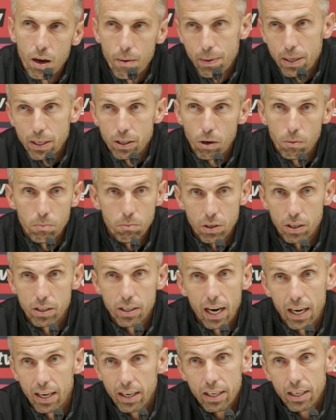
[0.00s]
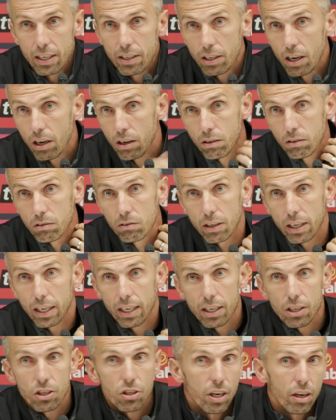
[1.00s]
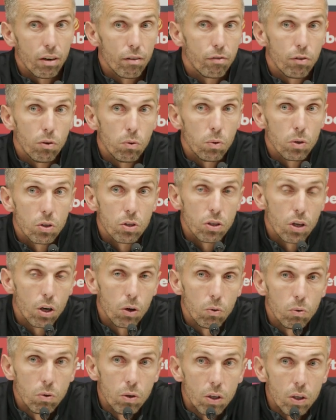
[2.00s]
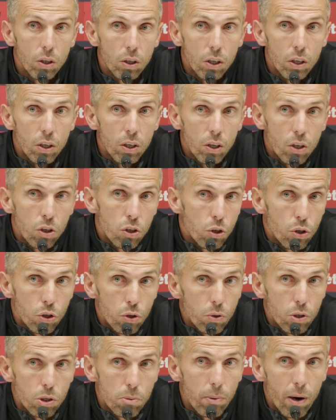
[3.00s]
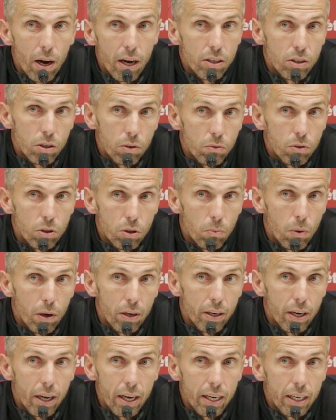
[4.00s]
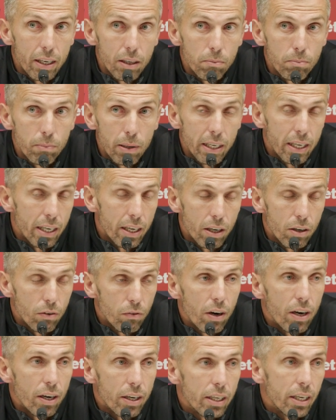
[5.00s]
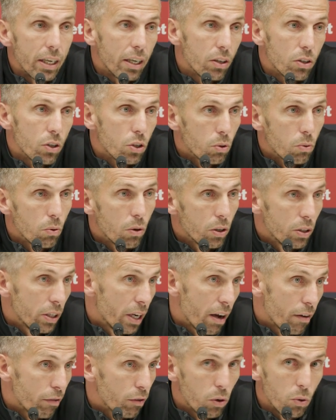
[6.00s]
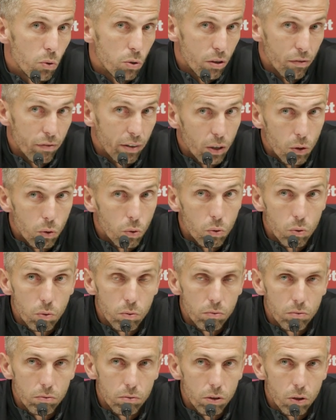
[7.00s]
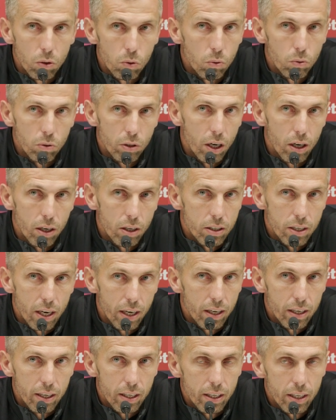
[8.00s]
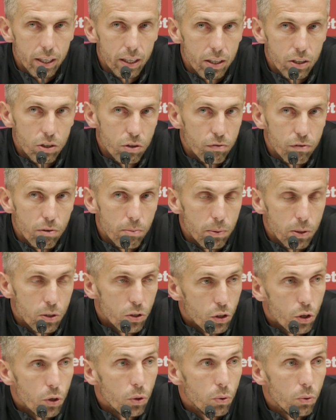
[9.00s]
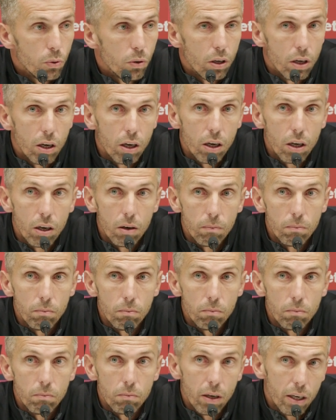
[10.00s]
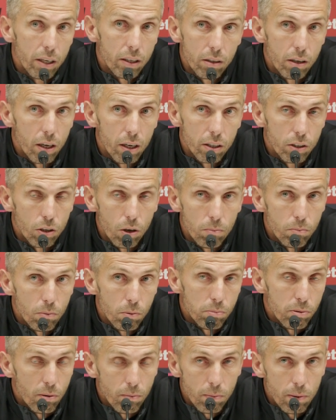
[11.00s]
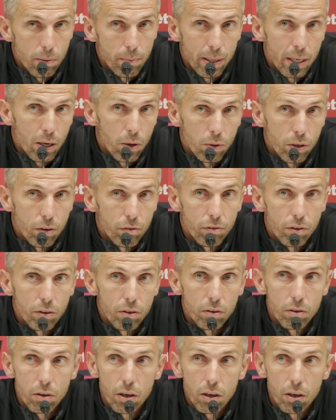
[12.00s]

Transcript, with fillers: I mean, Dom's a talented young English centre-forward, so should you aspire to, to one day being in and around the England squad? Yeah, of course, I think all all young, talented English footballers do, um, and, and Dom would probably be no different.